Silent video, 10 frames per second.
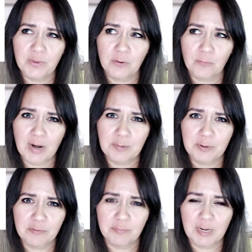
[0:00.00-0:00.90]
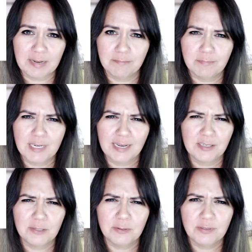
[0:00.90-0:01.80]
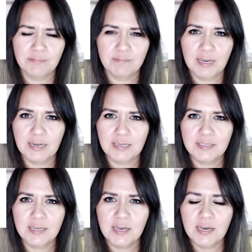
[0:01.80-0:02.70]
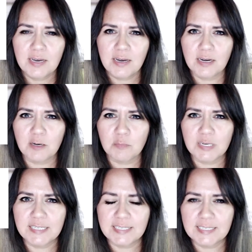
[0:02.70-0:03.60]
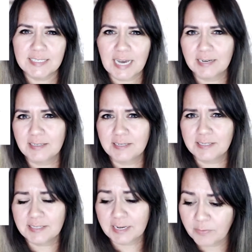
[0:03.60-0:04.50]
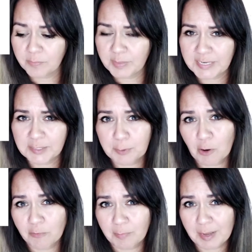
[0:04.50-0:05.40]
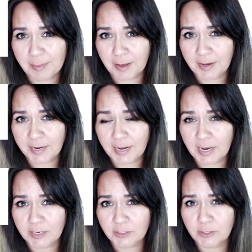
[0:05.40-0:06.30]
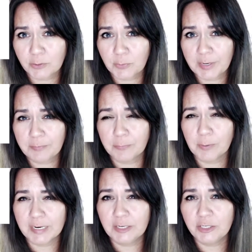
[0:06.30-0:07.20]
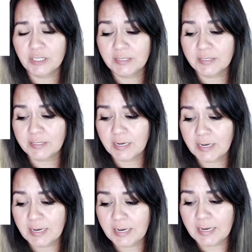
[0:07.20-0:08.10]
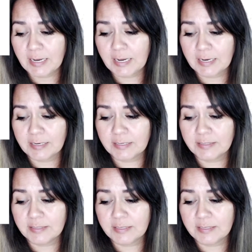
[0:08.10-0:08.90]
right above my tattoos, I guess, is exactly the same. Biggest part of my thigh at 24 inches, and